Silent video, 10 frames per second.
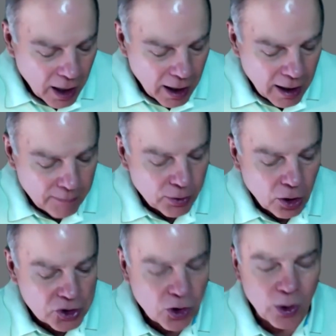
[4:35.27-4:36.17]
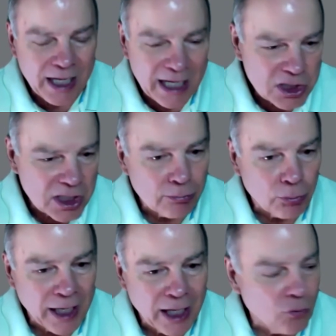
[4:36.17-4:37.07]
but also enhancing
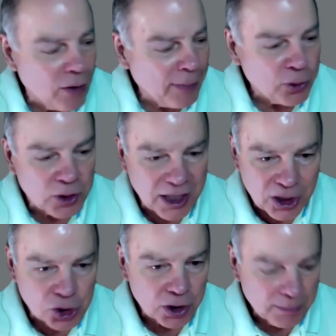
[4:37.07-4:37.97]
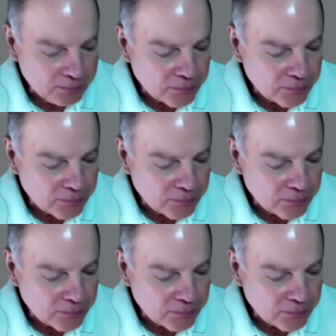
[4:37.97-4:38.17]
brand reputation,